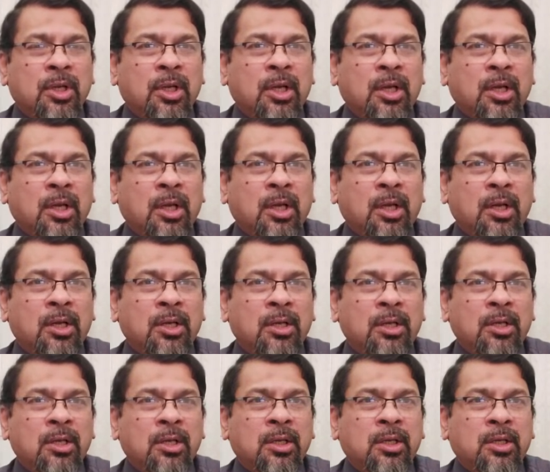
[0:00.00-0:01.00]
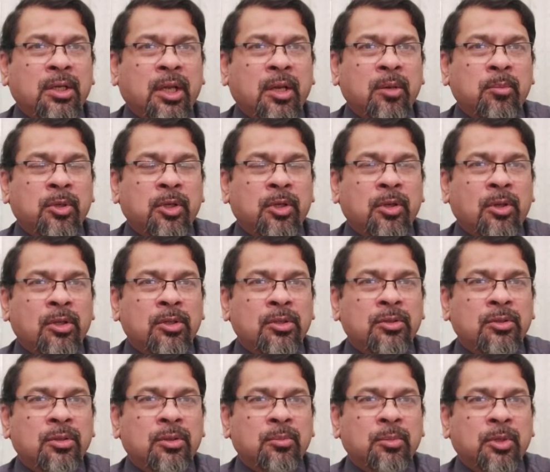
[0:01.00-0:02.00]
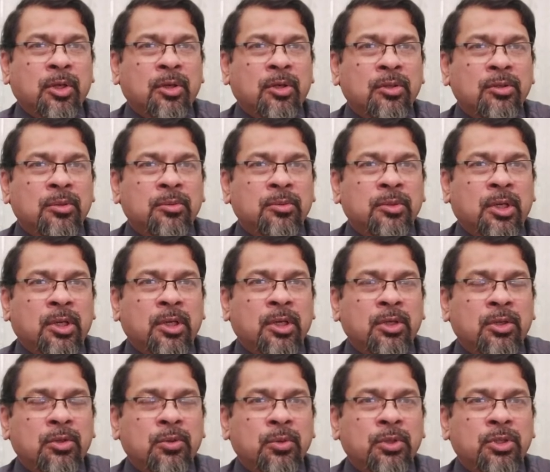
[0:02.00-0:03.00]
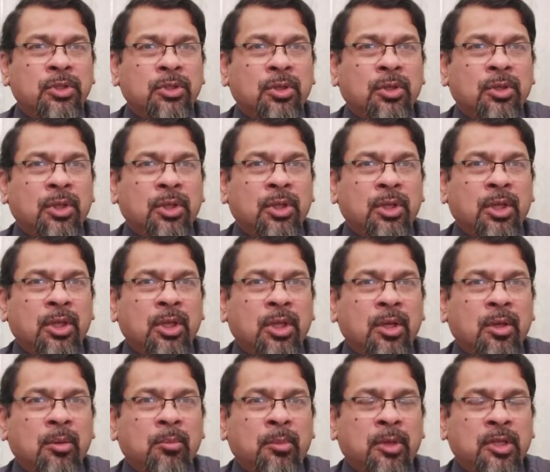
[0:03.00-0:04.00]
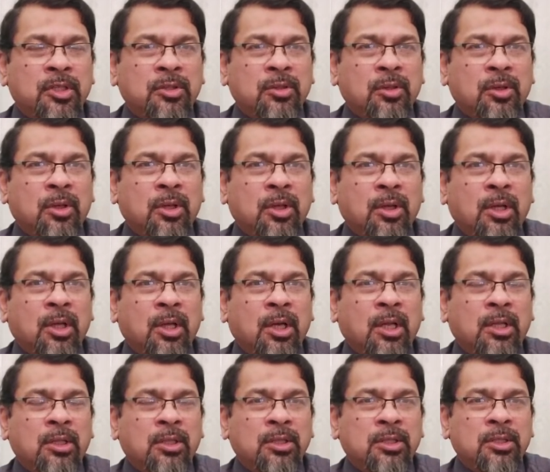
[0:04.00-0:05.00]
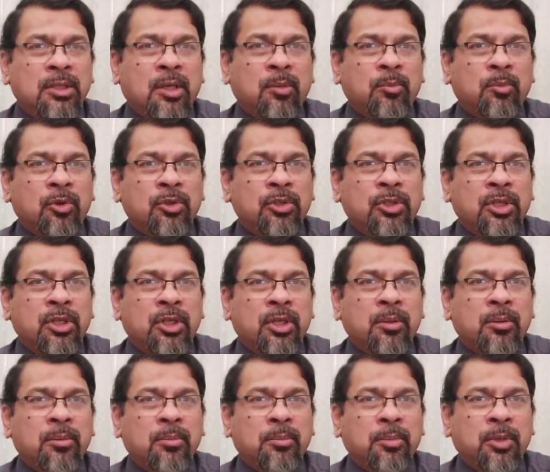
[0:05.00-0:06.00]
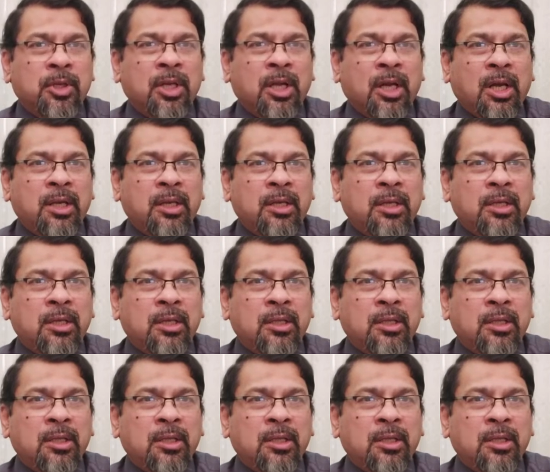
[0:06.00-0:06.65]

and it can be also because of sudden twist on the muscle, and these are mostly benign.